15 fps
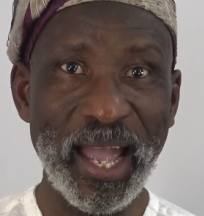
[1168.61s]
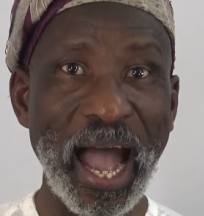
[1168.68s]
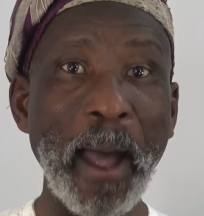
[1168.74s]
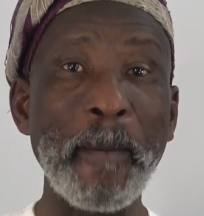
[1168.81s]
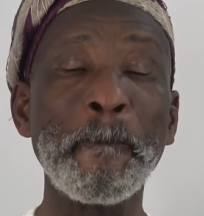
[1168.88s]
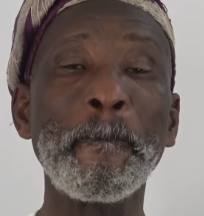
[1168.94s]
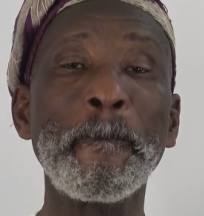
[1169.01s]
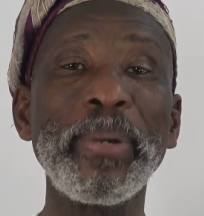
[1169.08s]

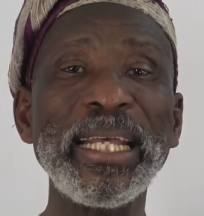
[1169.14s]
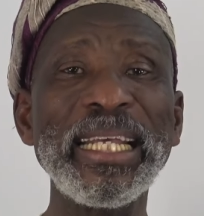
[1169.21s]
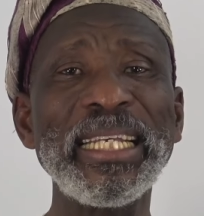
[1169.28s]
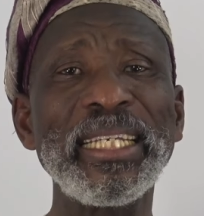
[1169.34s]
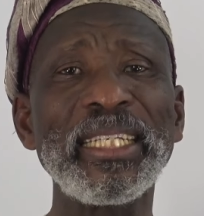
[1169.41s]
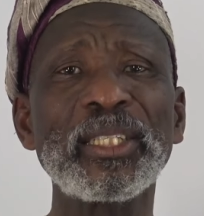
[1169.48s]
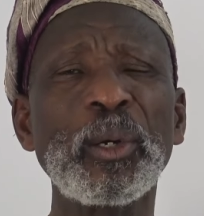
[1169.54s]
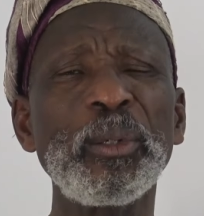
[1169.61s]
And
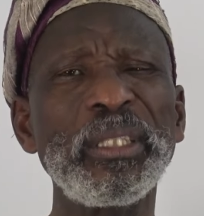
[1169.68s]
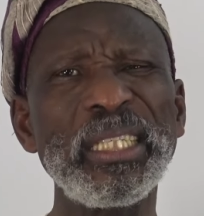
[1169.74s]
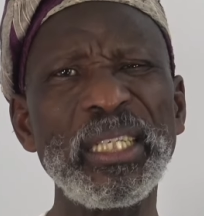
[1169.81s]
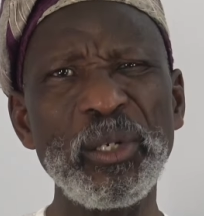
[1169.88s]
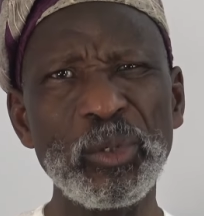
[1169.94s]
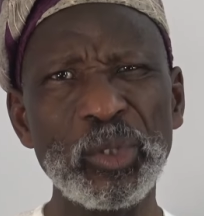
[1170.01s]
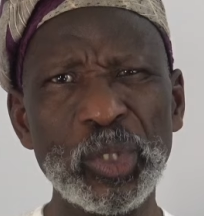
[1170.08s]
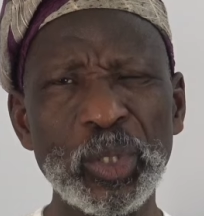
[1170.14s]
please
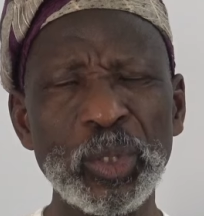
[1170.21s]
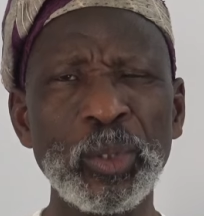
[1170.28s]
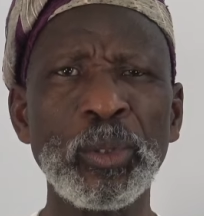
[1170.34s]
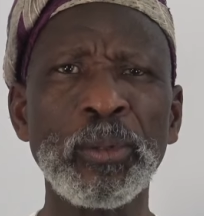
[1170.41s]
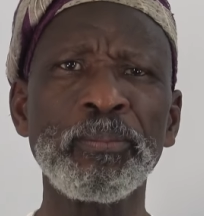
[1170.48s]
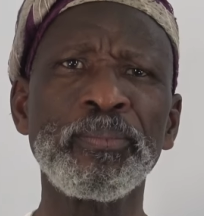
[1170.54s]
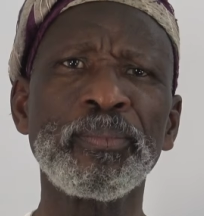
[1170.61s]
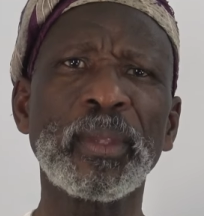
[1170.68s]
continue
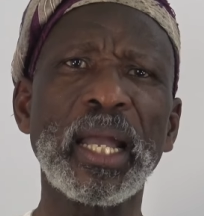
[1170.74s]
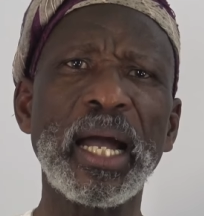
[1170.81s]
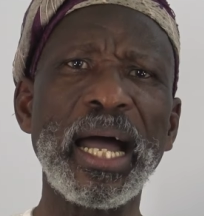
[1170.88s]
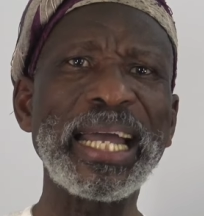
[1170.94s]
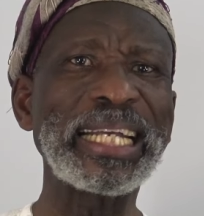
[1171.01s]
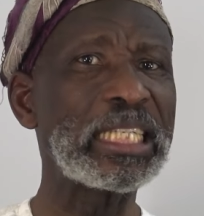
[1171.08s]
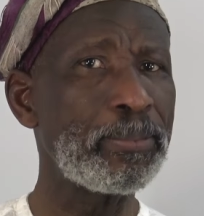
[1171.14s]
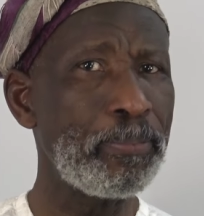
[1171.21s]
to
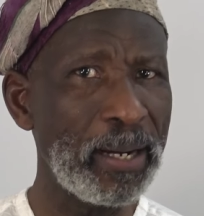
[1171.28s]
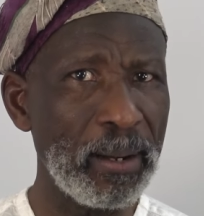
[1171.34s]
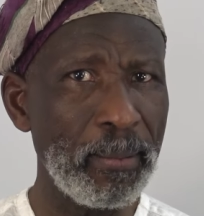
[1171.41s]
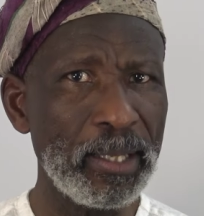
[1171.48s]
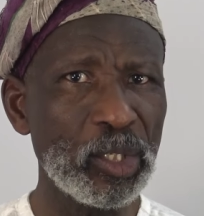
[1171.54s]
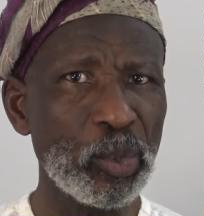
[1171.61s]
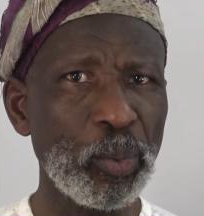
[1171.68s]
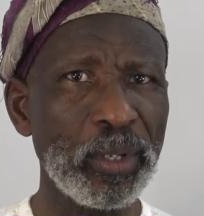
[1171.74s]

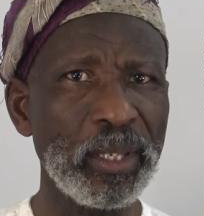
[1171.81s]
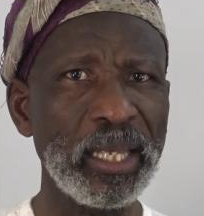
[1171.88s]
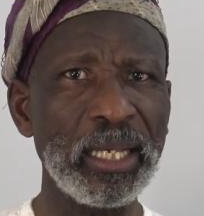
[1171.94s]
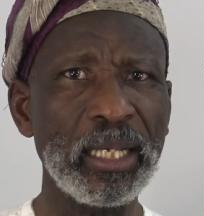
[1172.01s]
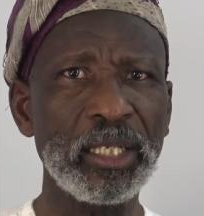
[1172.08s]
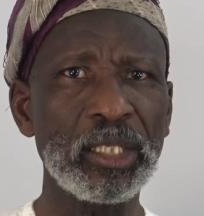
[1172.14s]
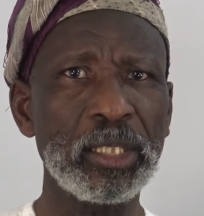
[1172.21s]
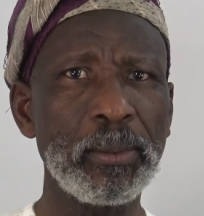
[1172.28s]
experiment with
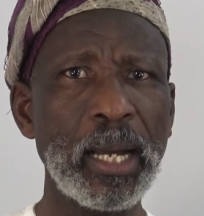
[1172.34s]
this.